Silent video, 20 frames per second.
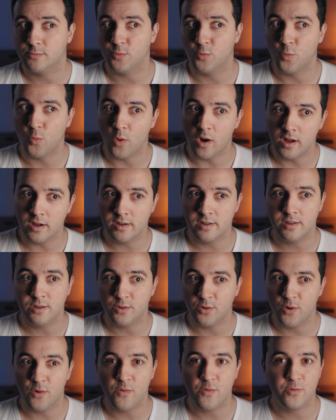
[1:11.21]
one
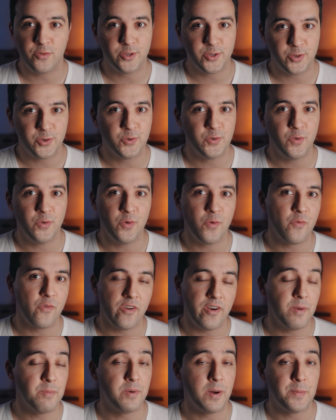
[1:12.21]
of two
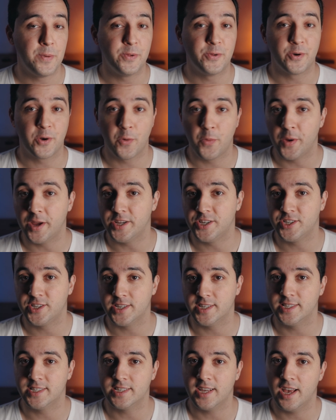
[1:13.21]
very popular
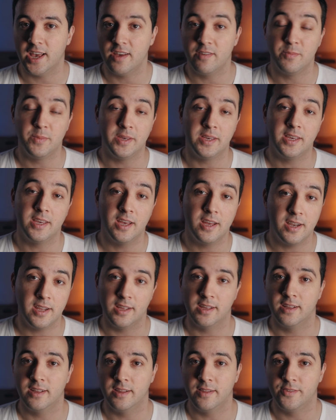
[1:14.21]
questions I have been
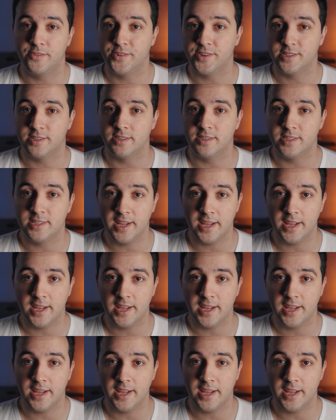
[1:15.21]
getting in recent